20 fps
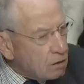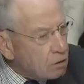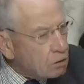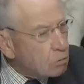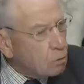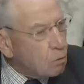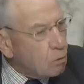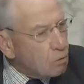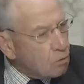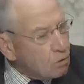
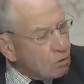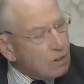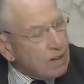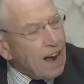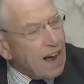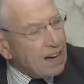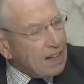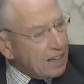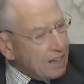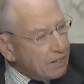were not
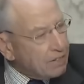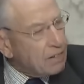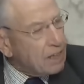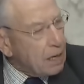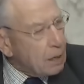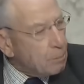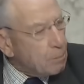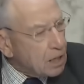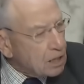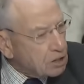giving him
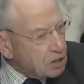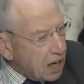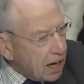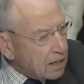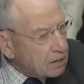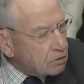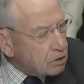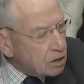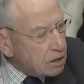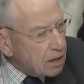a
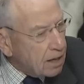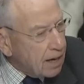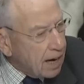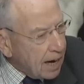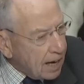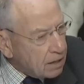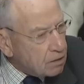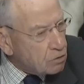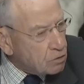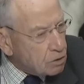chance to
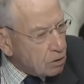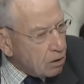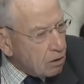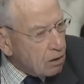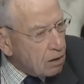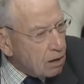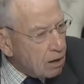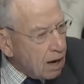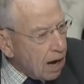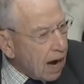answer,
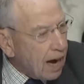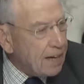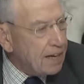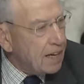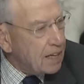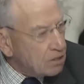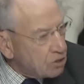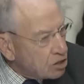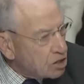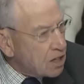I
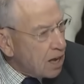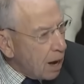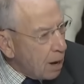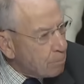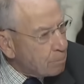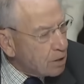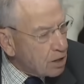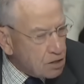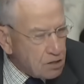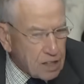didn't stop
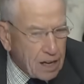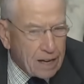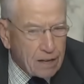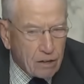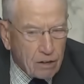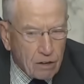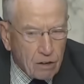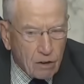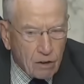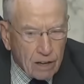the
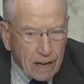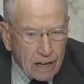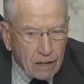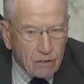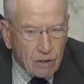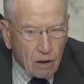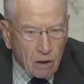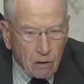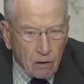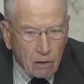senator
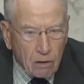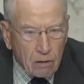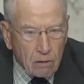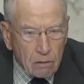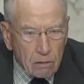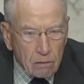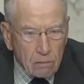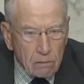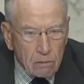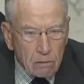either.
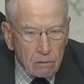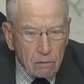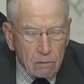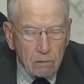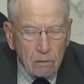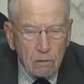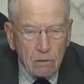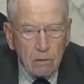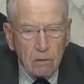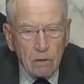
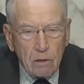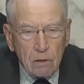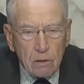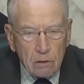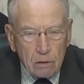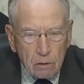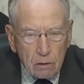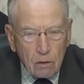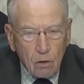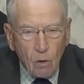
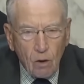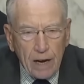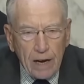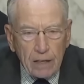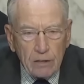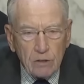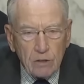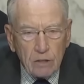Go ahead, Senator.